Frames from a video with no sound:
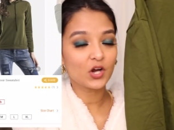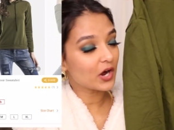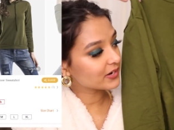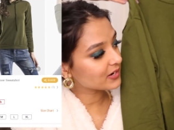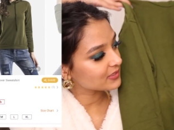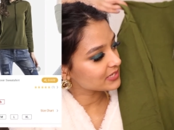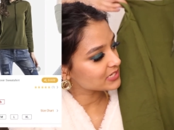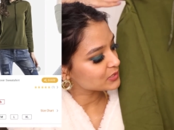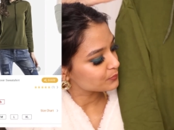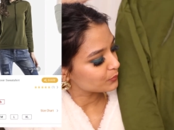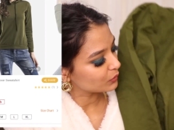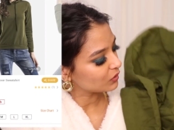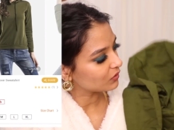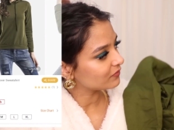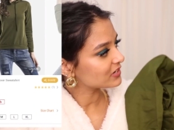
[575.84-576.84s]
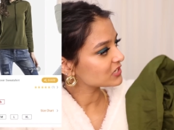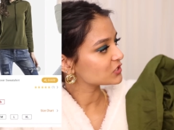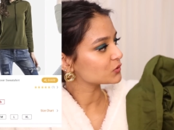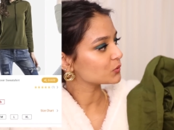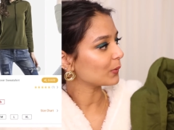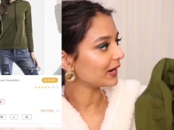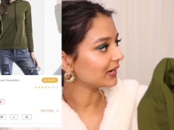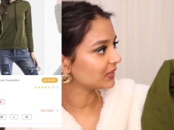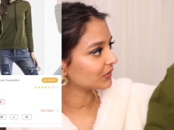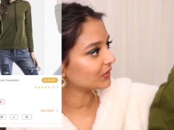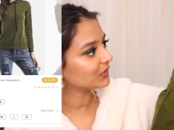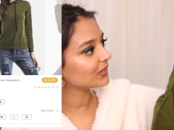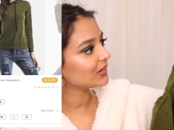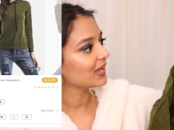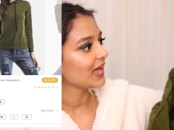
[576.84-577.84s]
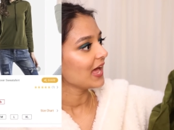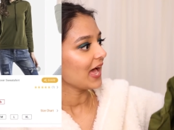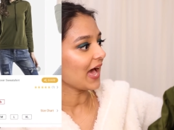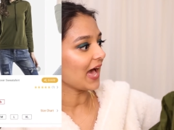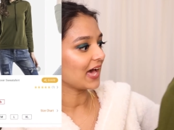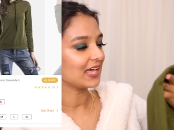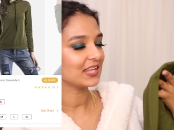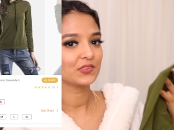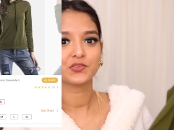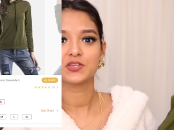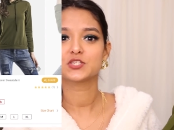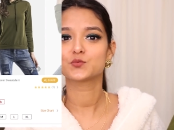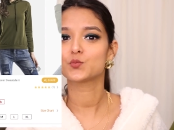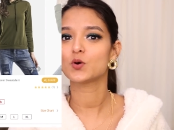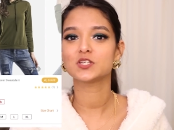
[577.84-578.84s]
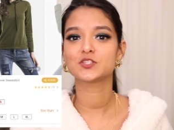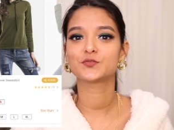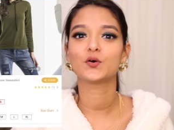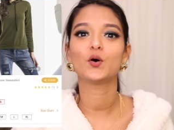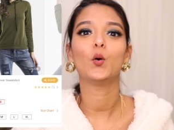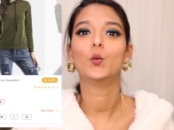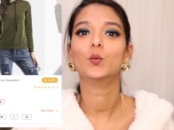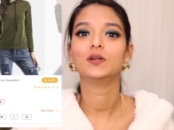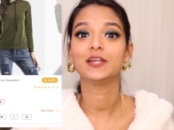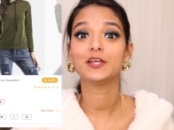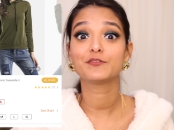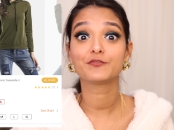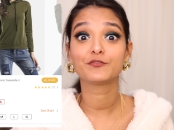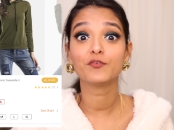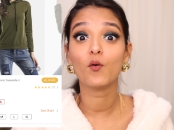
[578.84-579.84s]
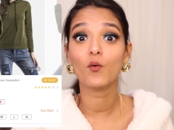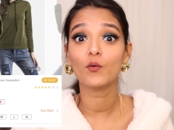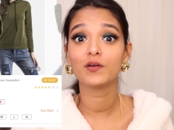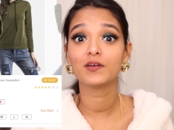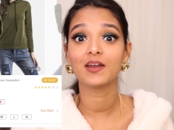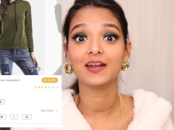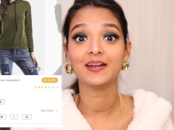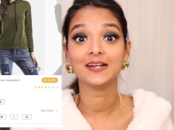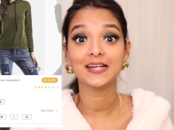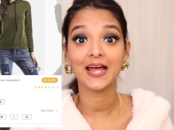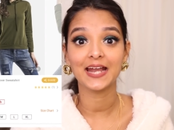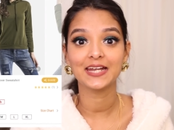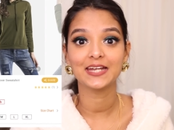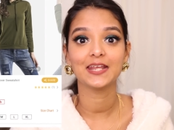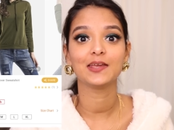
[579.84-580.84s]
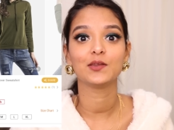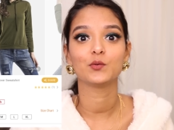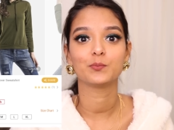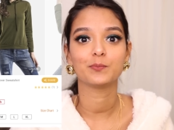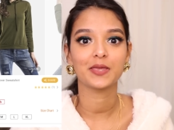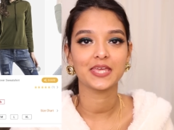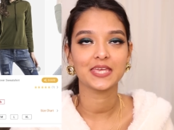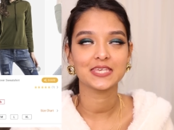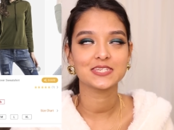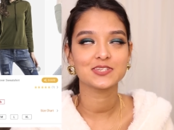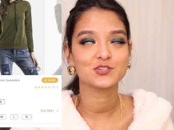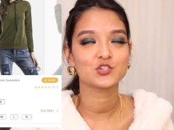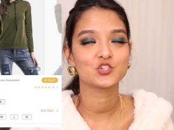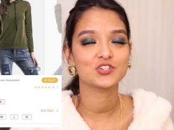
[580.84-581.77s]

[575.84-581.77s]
got this pullover sweater, and this was for only 490 rupees.